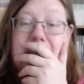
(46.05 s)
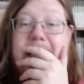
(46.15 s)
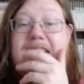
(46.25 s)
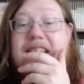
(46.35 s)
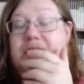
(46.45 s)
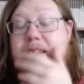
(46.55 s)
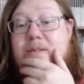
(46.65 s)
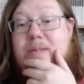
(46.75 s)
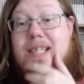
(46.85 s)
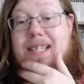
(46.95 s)
Ah,
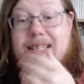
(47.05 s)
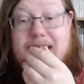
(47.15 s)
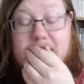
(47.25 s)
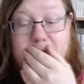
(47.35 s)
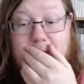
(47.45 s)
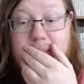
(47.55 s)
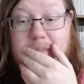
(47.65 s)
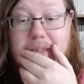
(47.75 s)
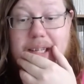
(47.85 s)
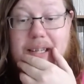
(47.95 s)
seriously, this,
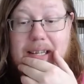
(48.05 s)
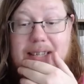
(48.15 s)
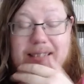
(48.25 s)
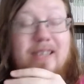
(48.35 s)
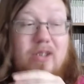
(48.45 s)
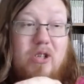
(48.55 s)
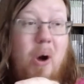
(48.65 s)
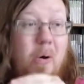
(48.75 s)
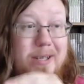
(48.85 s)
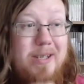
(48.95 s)
this
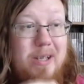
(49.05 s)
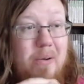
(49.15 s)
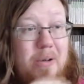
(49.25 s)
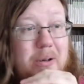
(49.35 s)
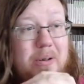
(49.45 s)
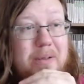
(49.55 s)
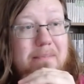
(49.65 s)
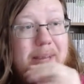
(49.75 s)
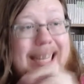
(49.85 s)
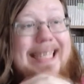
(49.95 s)
show is so good.
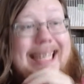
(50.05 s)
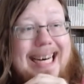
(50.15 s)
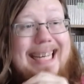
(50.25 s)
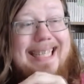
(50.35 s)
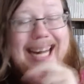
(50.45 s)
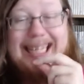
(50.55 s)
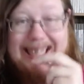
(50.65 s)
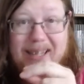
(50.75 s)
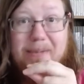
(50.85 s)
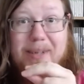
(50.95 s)
My god, I
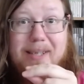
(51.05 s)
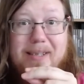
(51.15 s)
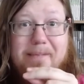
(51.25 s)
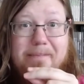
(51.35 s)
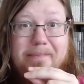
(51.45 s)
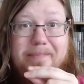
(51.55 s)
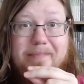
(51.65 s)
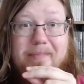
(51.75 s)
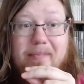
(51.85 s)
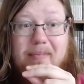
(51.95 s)
love it.
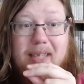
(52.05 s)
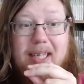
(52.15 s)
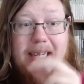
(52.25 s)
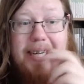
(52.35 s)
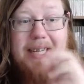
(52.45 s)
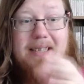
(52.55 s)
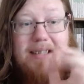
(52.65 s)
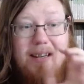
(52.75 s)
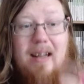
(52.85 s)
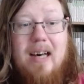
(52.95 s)
I just
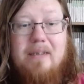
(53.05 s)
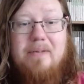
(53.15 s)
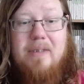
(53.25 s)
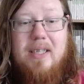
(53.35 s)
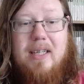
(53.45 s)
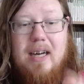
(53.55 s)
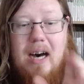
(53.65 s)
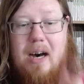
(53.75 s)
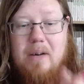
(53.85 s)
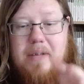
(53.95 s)
love
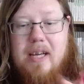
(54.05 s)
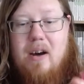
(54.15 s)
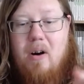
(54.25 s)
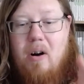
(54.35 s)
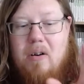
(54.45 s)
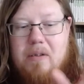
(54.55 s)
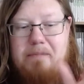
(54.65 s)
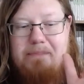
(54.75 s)
how they are